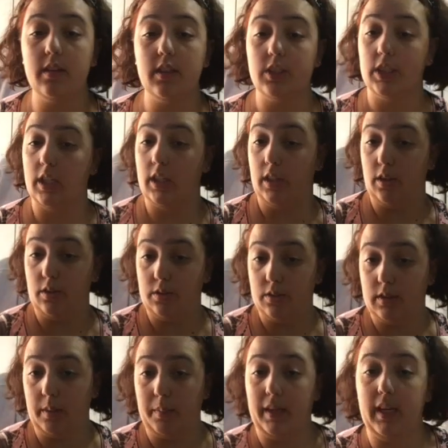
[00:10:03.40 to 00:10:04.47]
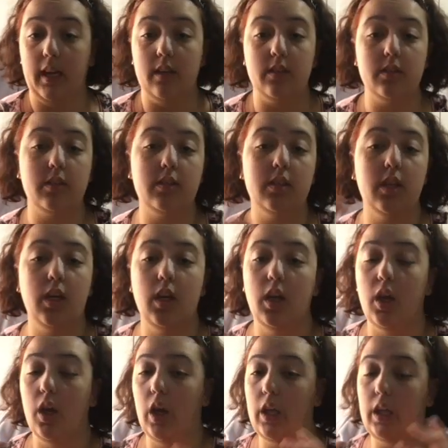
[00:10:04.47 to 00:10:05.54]
of your chair, you do something else.
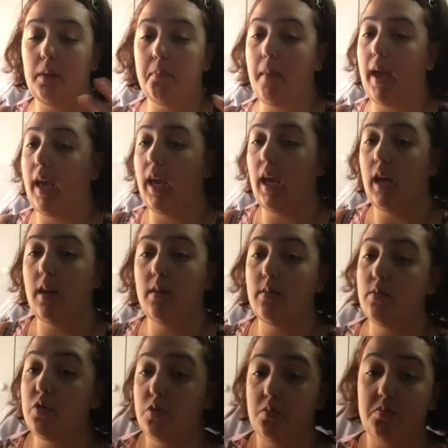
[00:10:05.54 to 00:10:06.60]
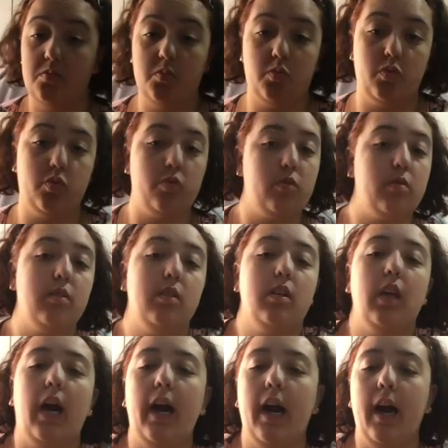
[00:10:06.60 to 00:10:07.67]
You may
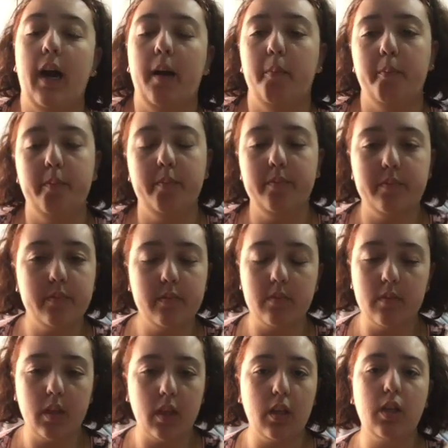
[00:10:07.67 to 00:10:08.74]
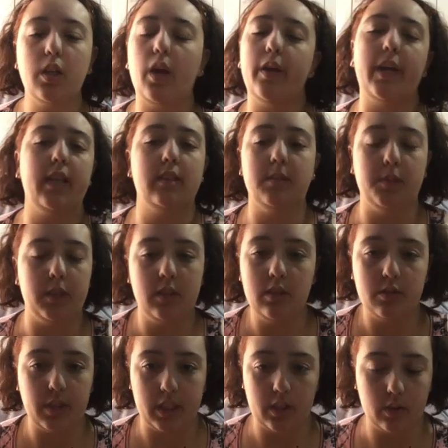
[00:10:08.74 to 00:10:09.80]
go get something
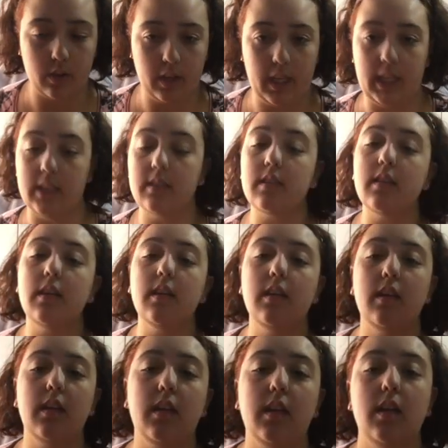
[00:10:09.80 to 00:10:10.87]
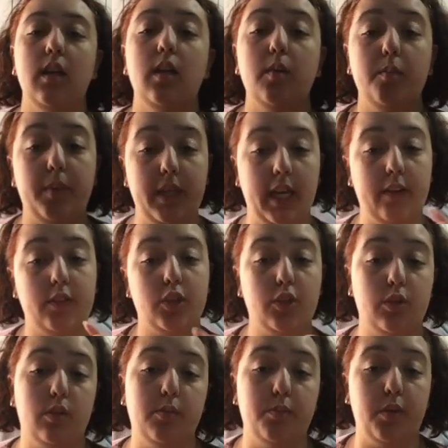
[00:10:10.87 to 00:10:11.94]
to drink or eat, but you have a
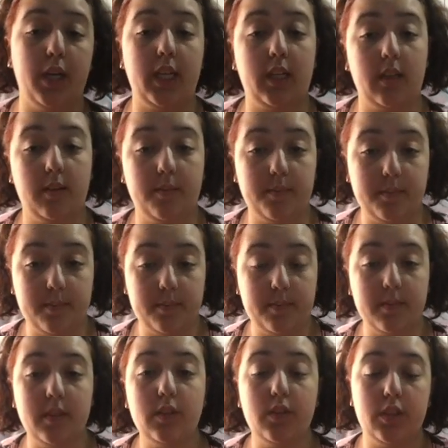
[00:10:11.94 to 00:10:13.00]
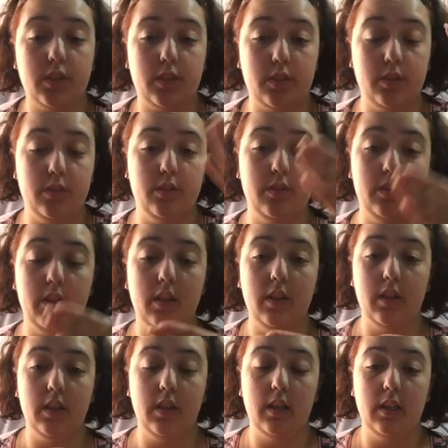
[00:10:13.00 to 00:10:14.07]
short break just to
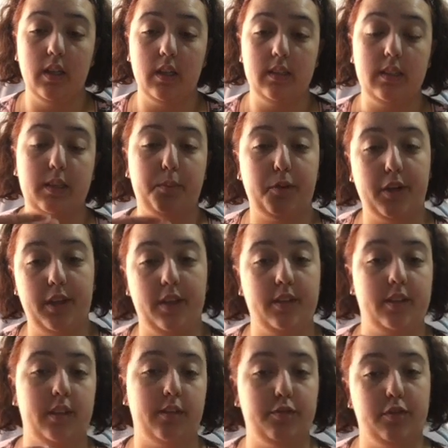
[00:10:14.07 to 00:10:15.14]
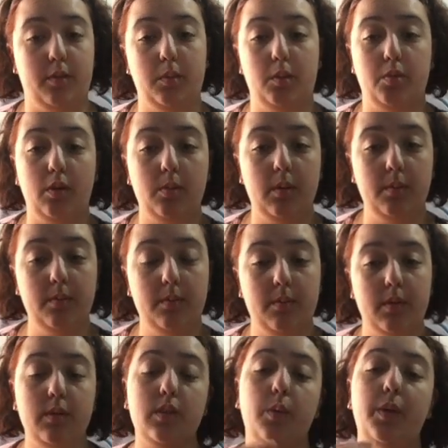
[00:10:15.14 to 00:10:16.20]
separate yourself from the problem.
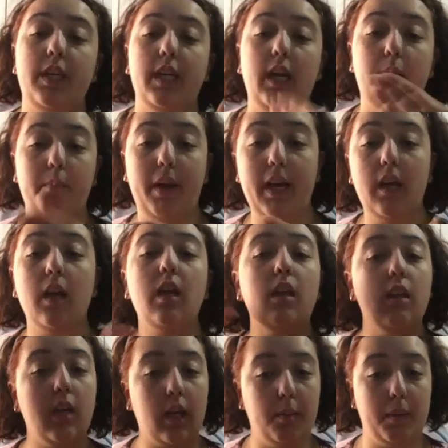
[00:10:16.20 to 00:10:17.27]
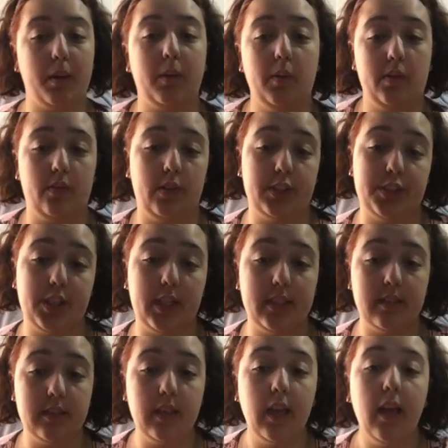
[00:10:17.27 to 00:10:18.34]
So when you come back with fresh
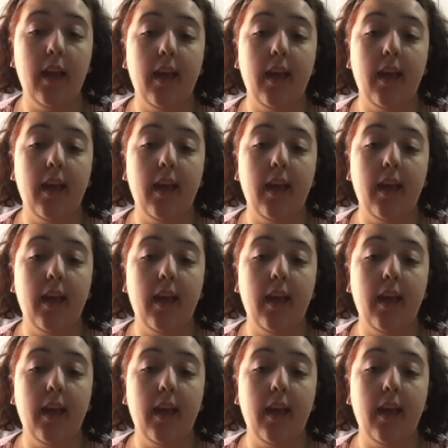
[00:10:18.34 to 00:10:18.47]
eyes.